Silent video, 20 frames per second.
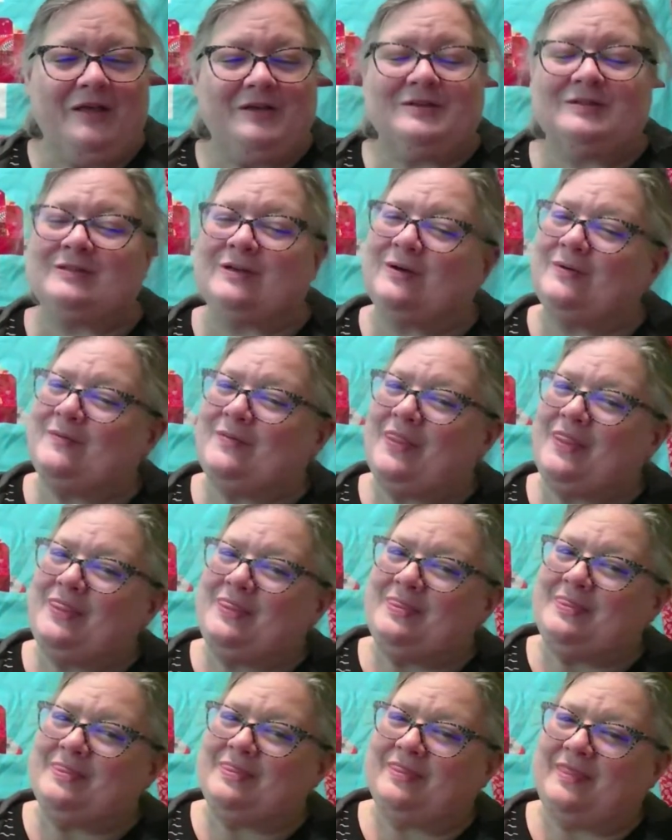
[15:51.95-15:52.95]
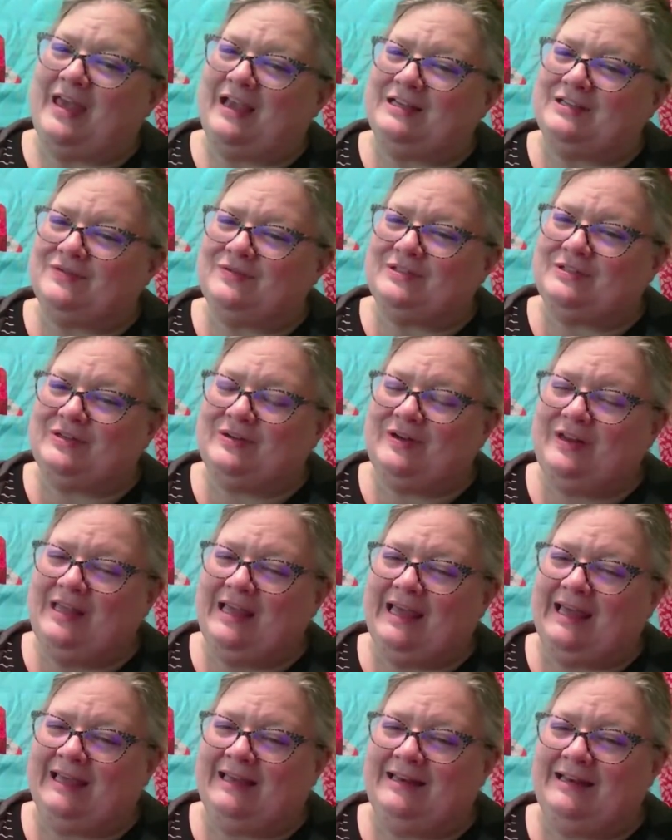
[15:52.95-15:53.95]
So thanks for tuning
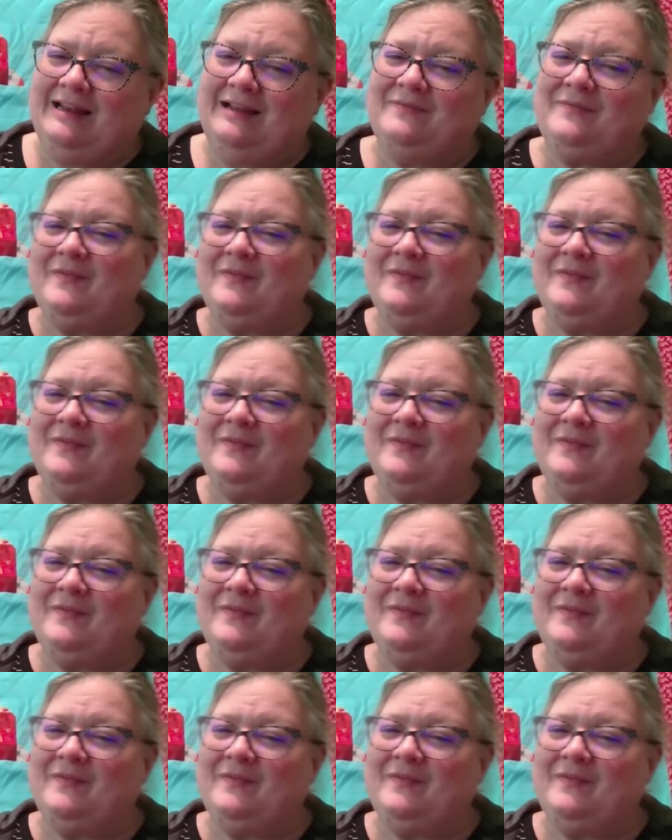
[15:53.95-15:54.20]
in.